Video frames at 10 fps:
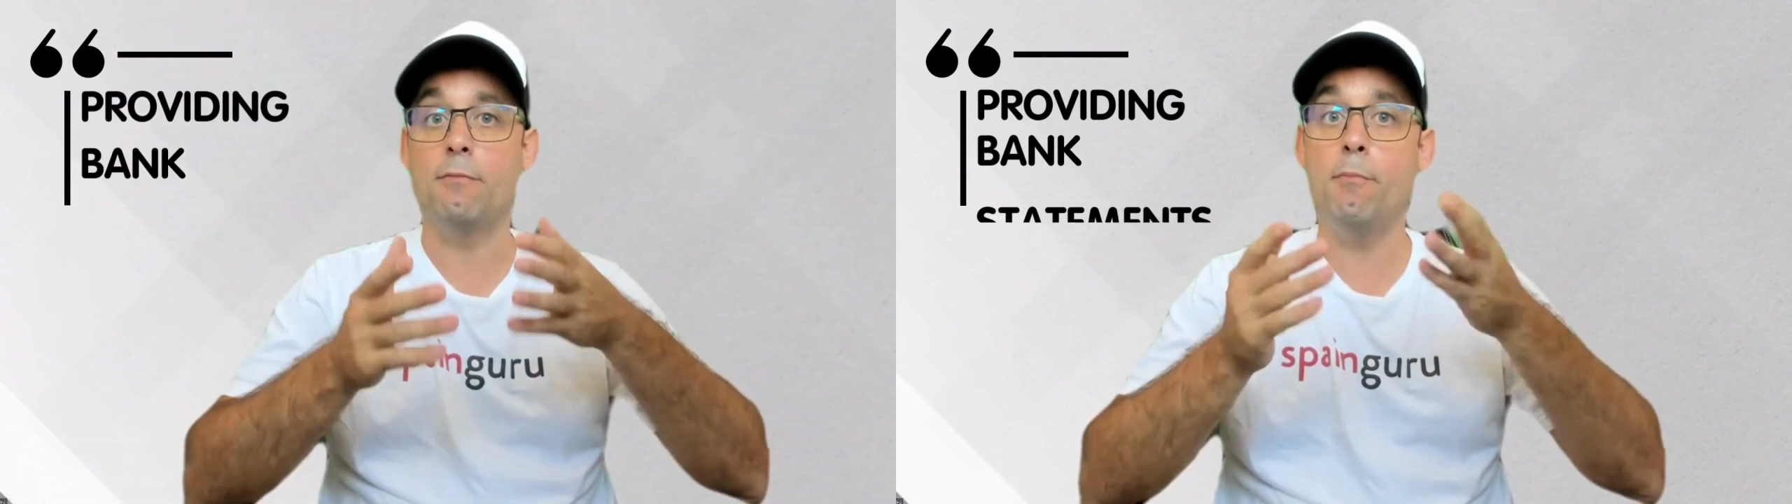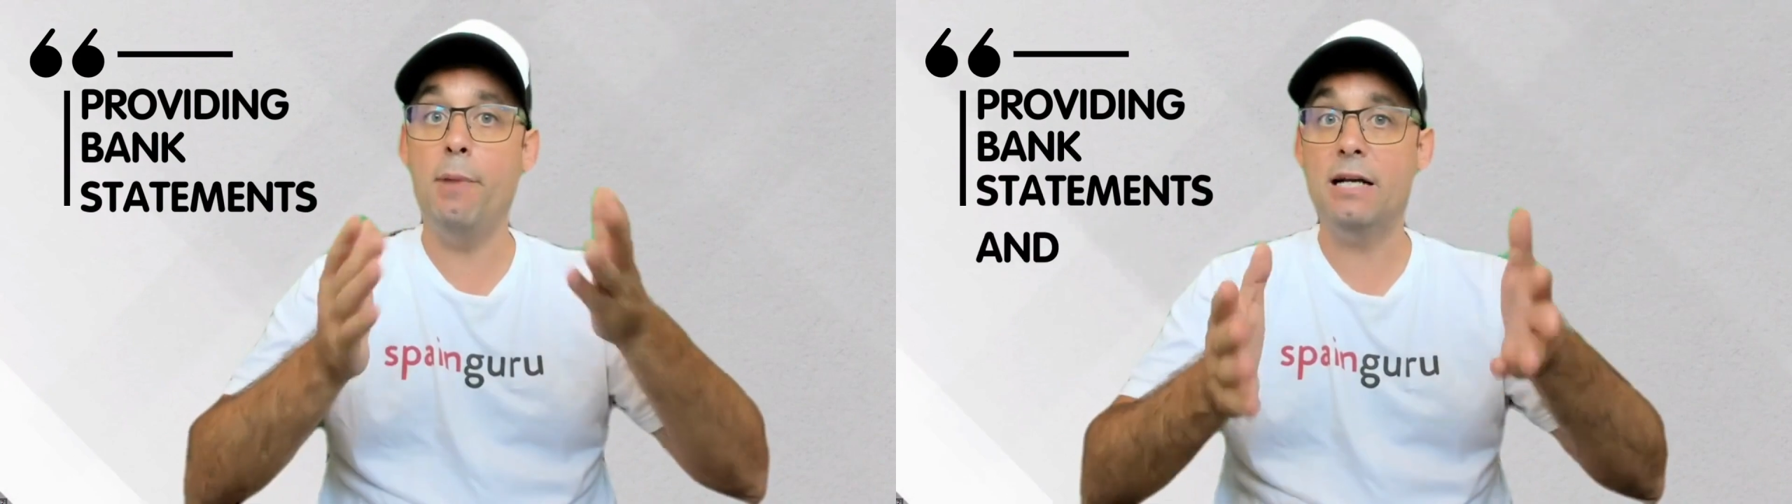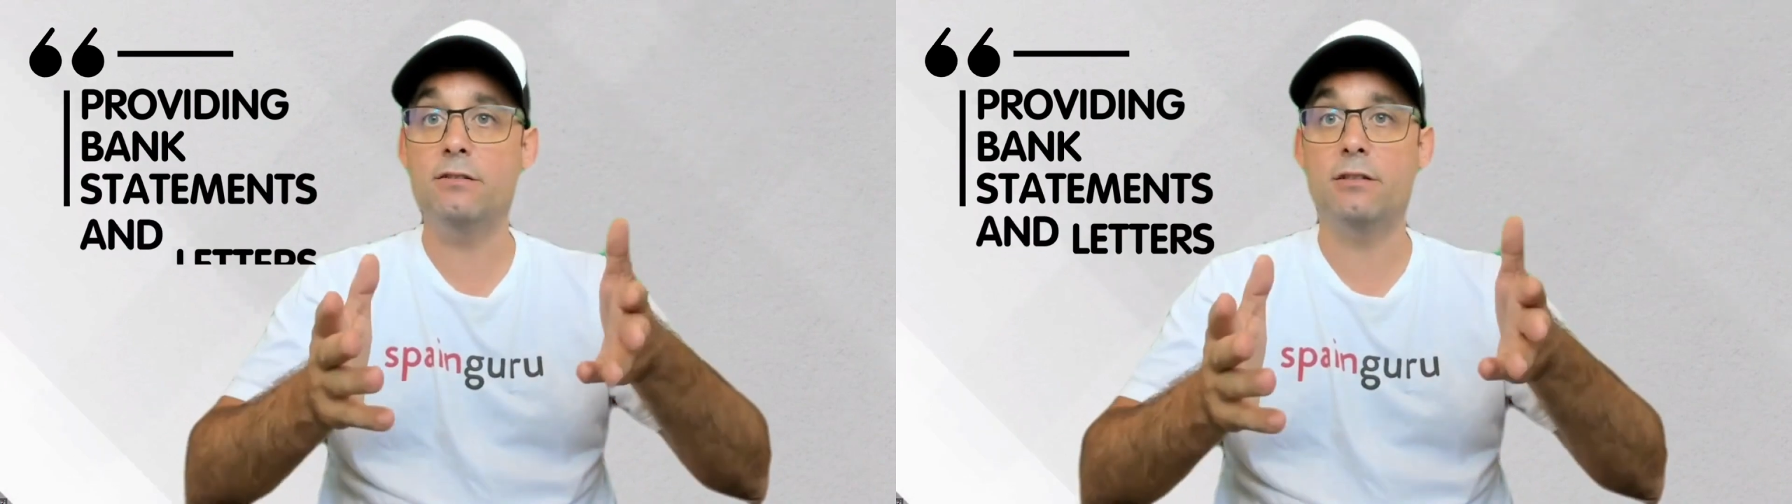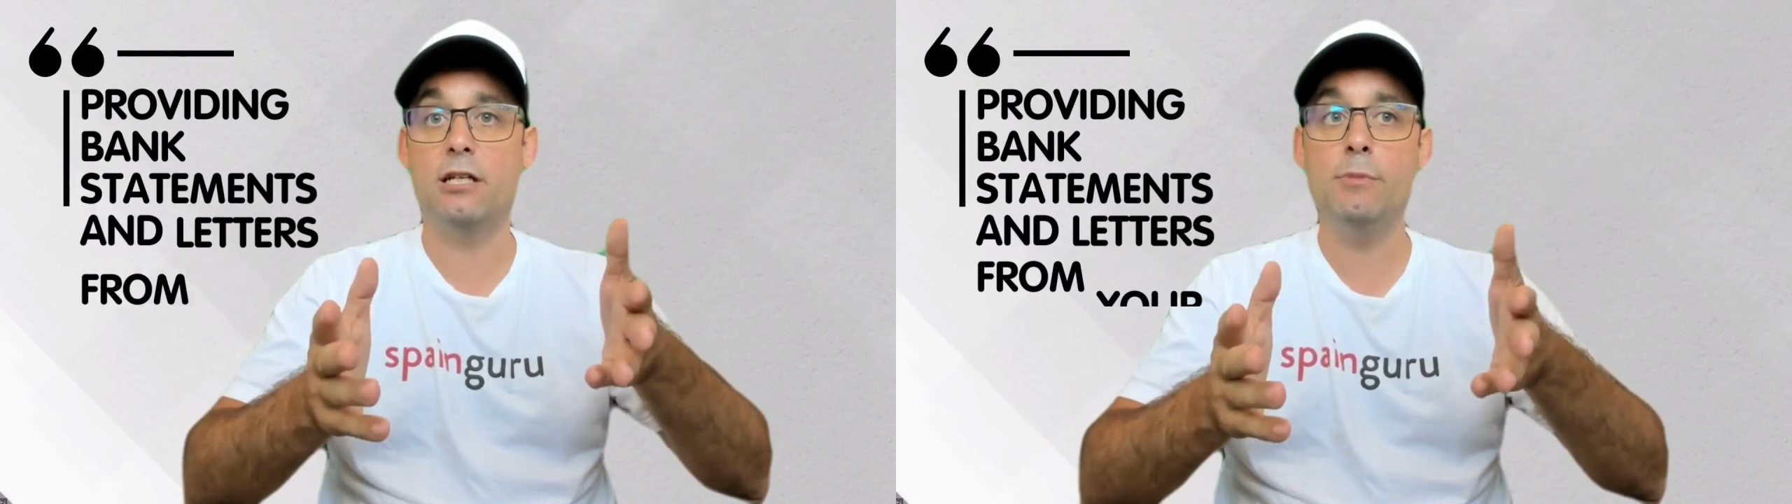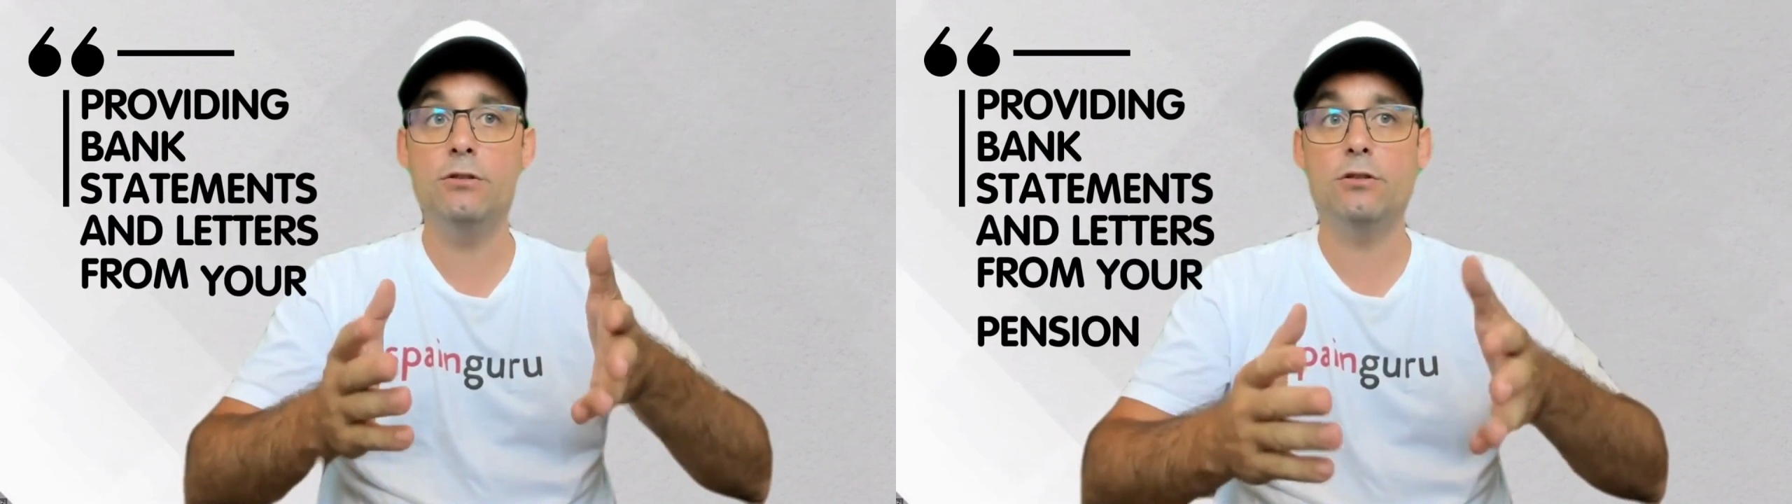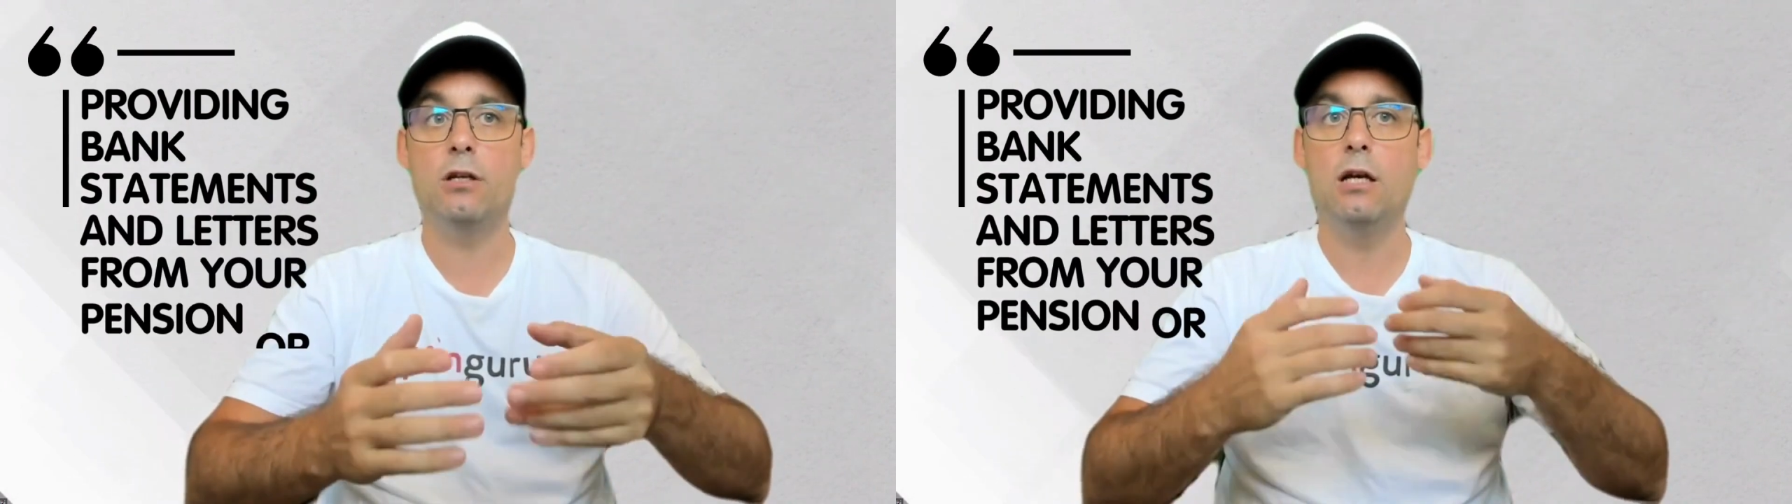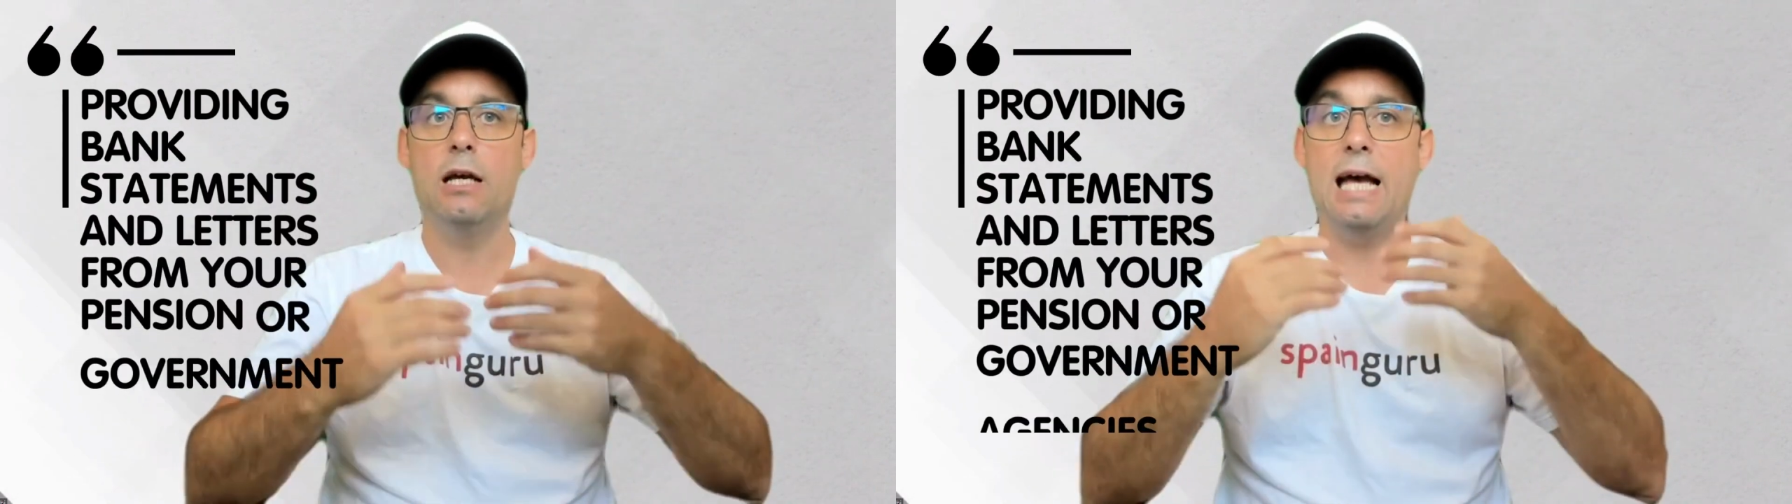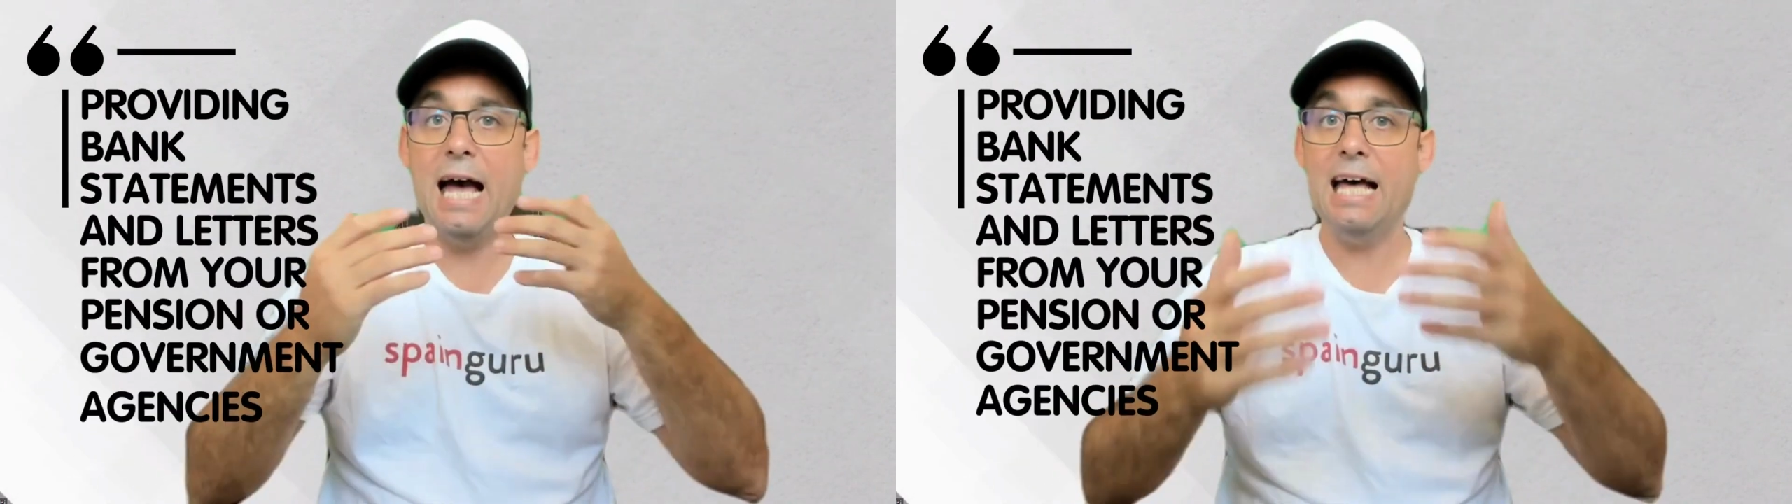bank statements
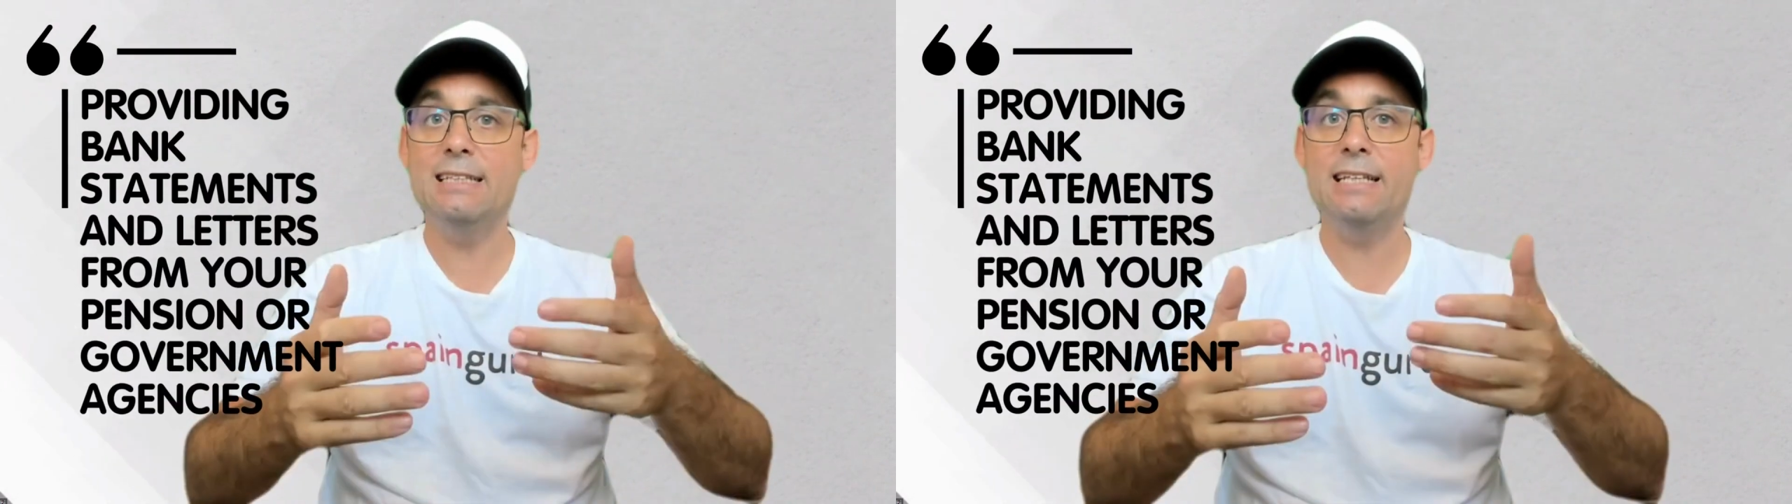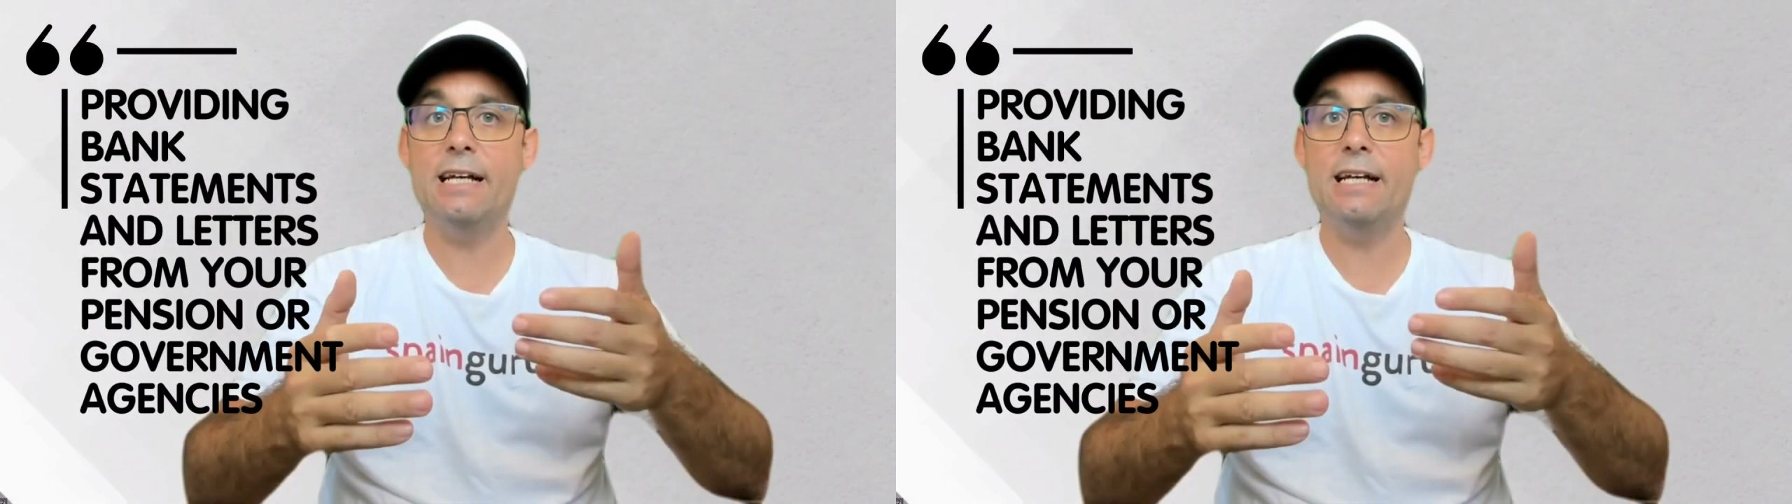and